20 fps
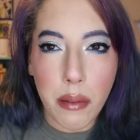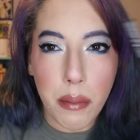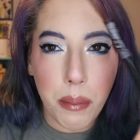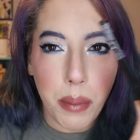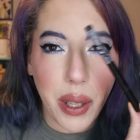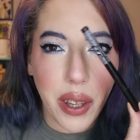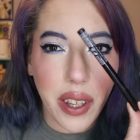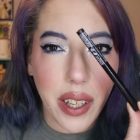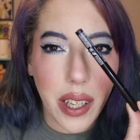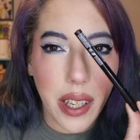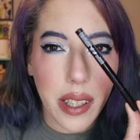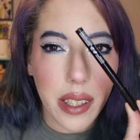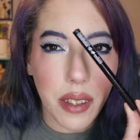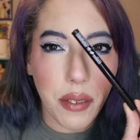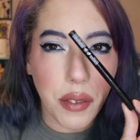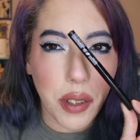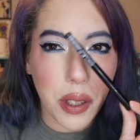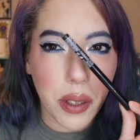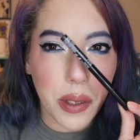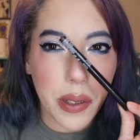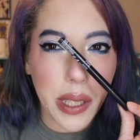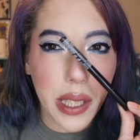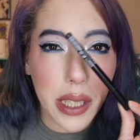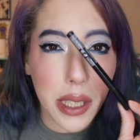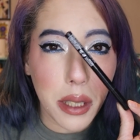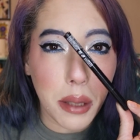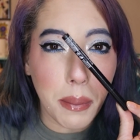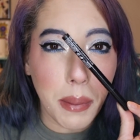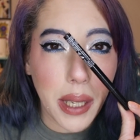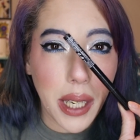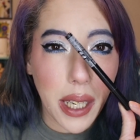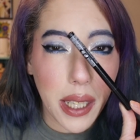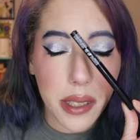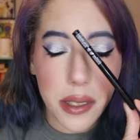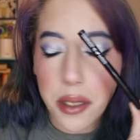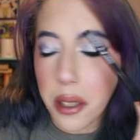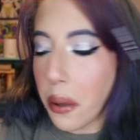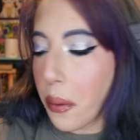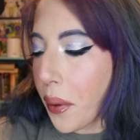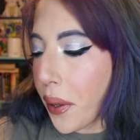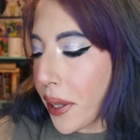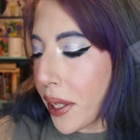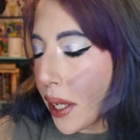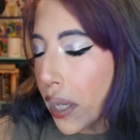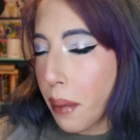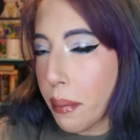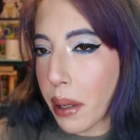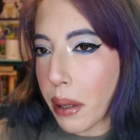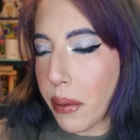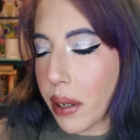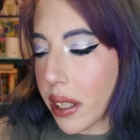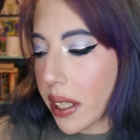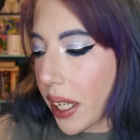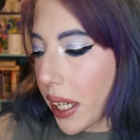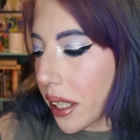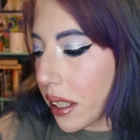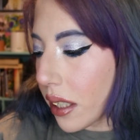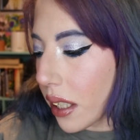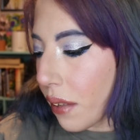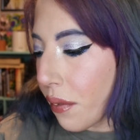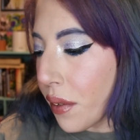But then if you're going a little bananas, go with the Epic Wear liner.